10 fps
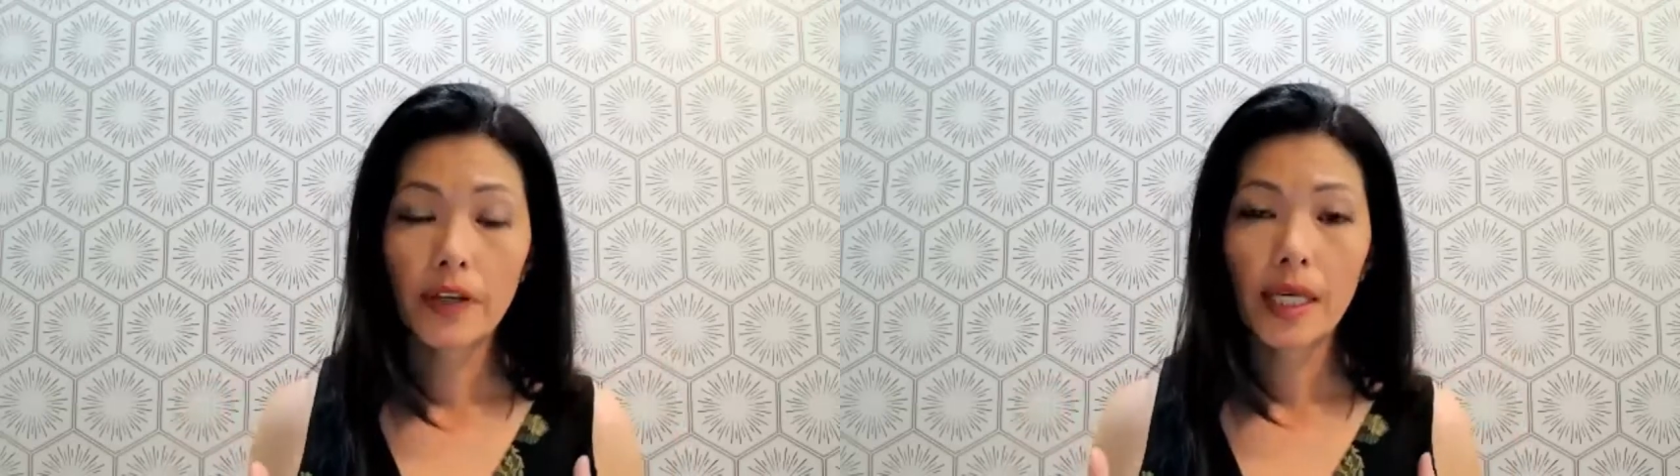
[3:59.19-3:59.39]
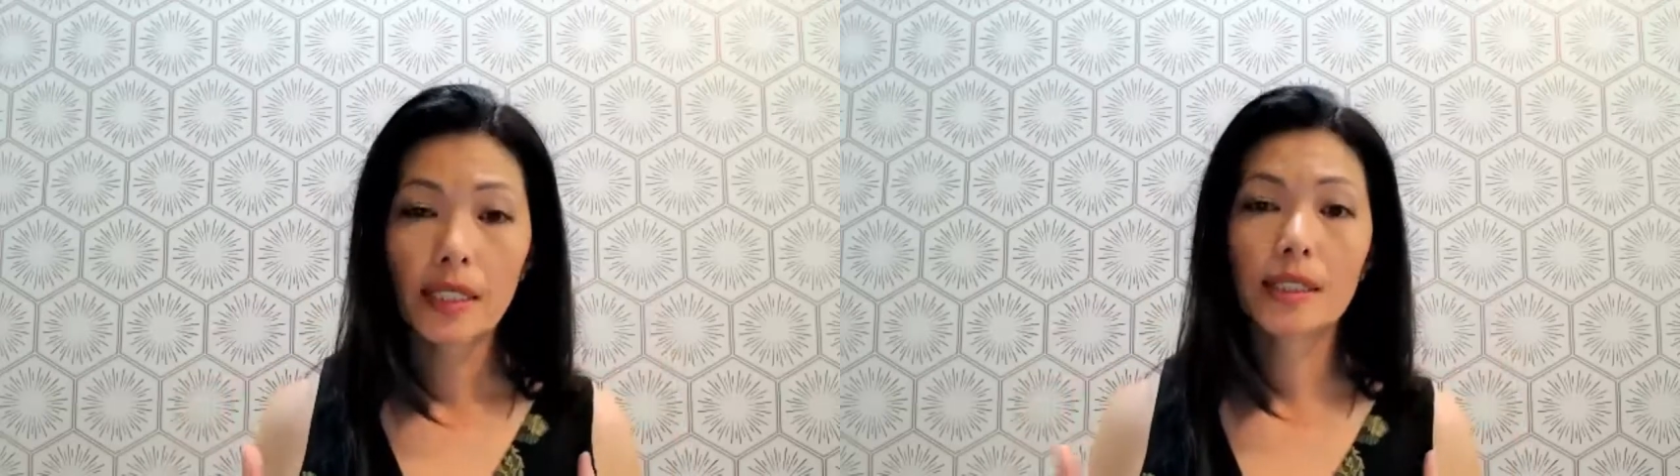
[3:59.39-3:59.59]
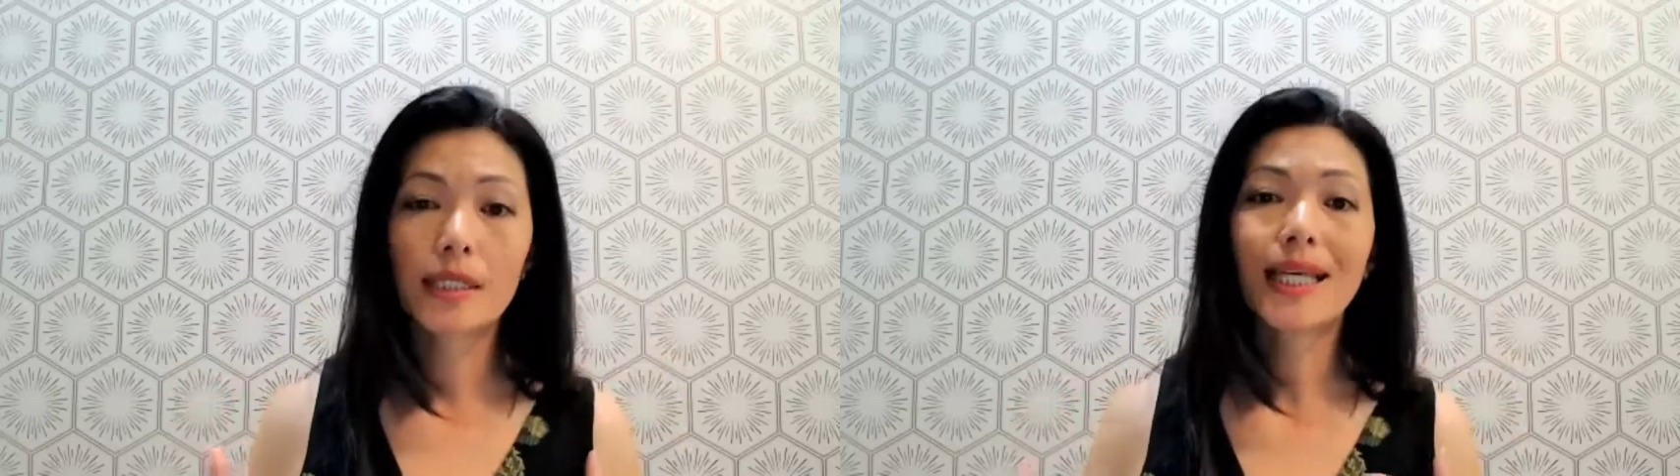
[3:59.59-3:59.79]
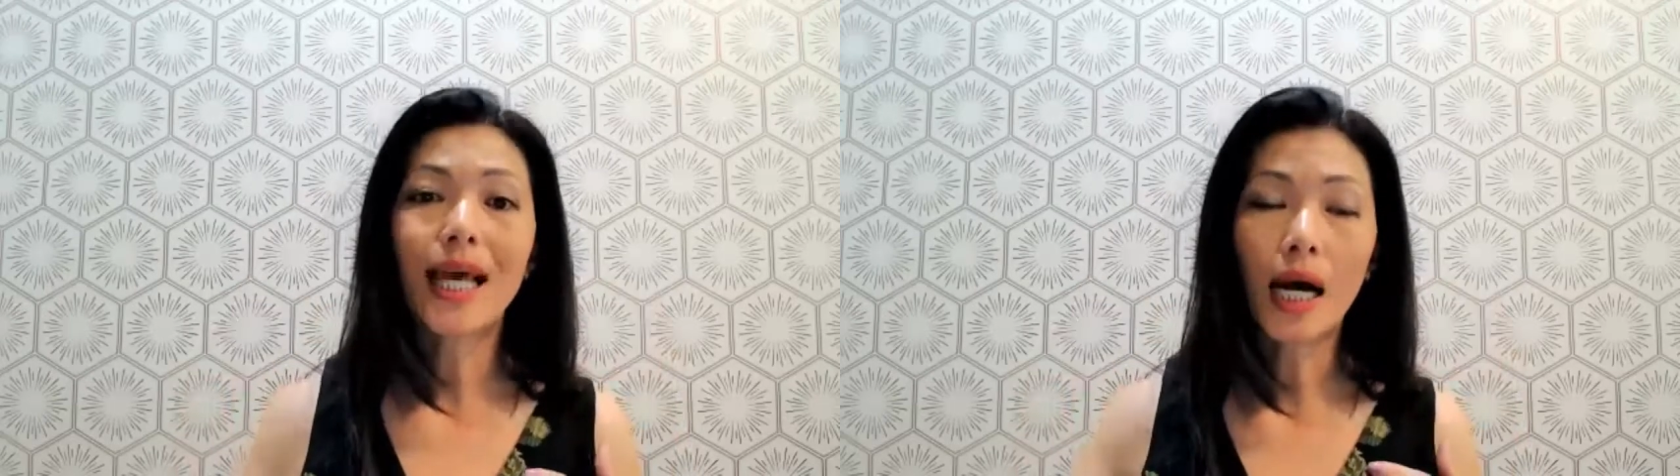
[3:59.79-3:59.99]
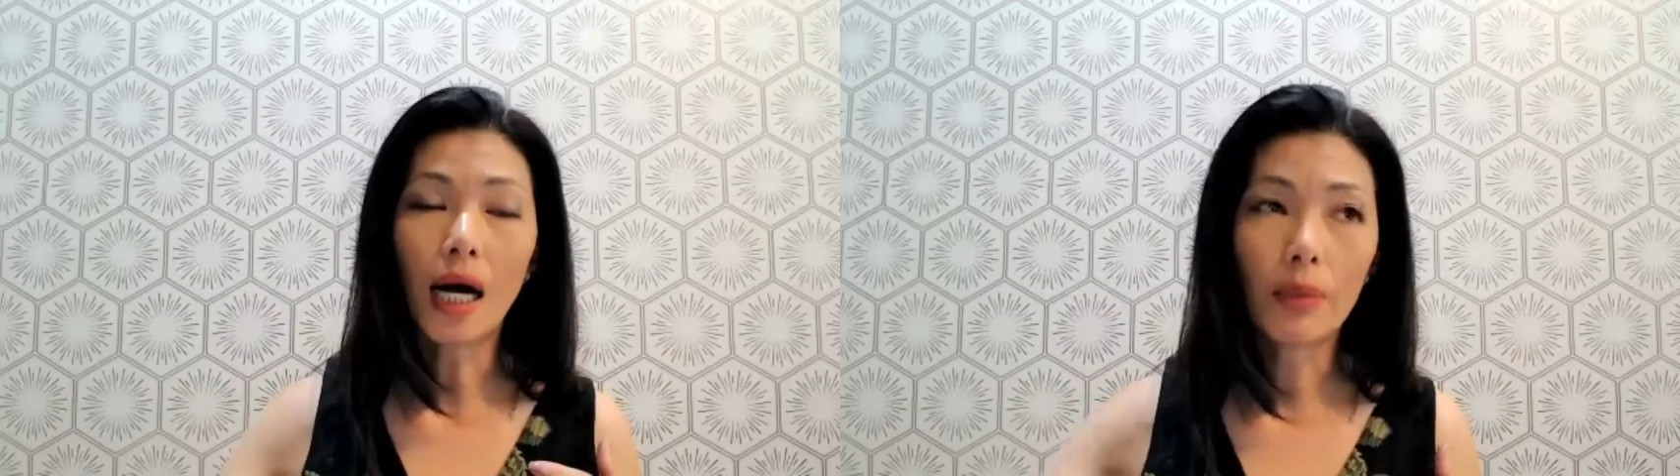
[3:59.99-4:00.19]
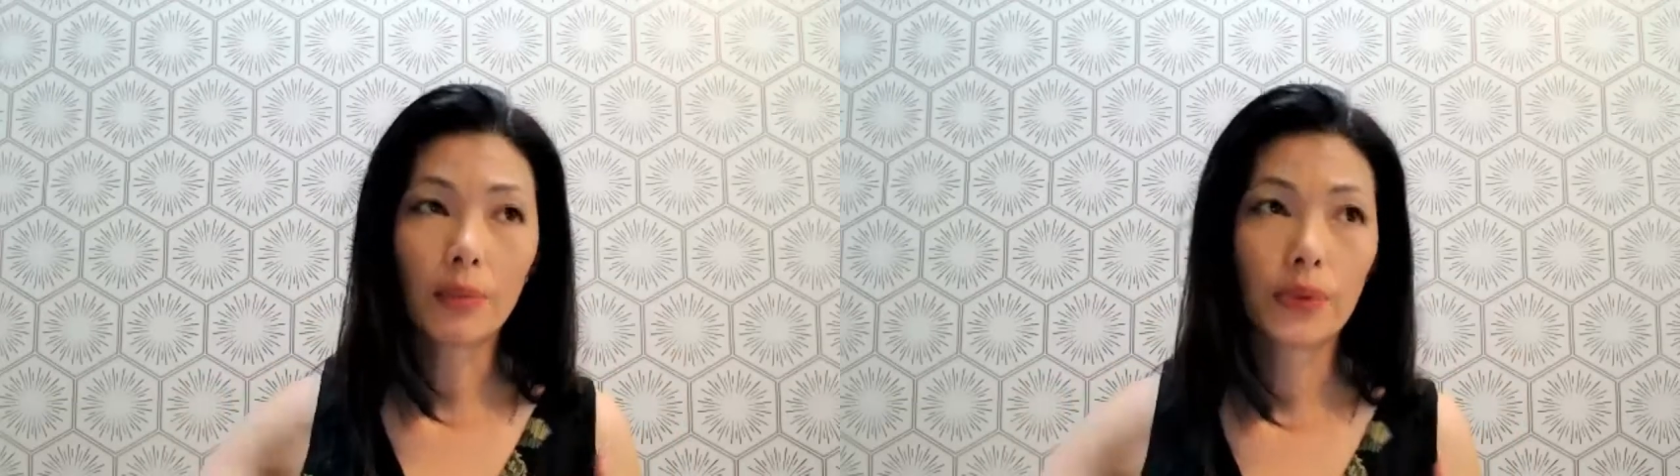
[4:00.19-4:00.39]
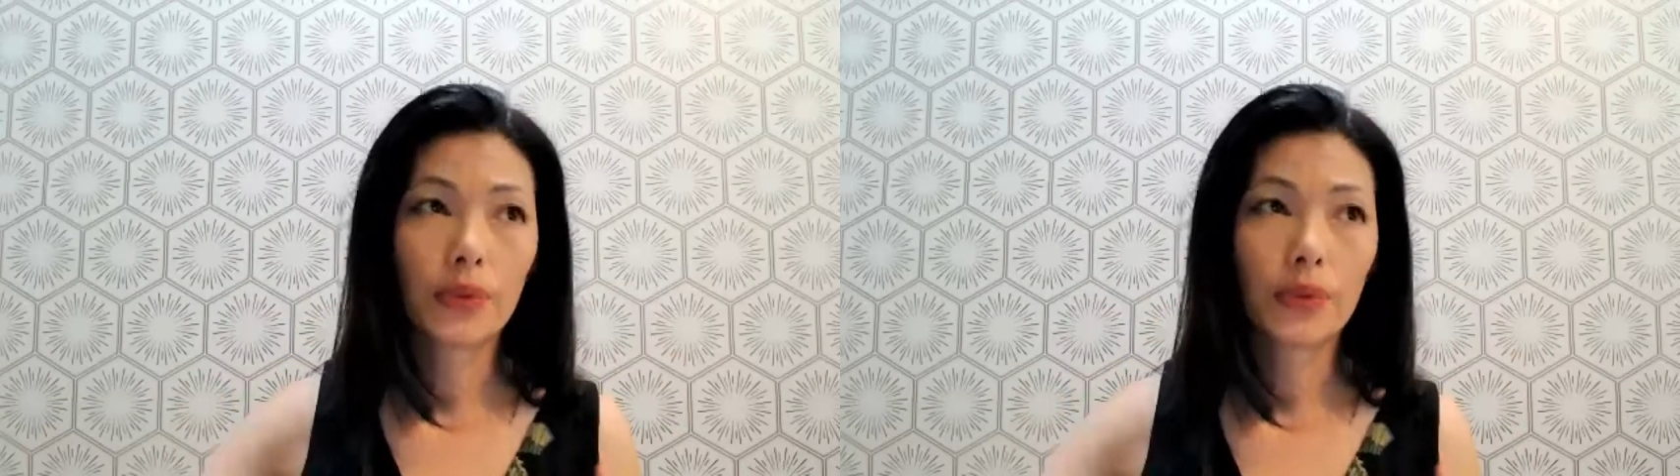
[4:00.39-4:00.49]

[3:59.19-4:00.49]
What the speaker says: hits to help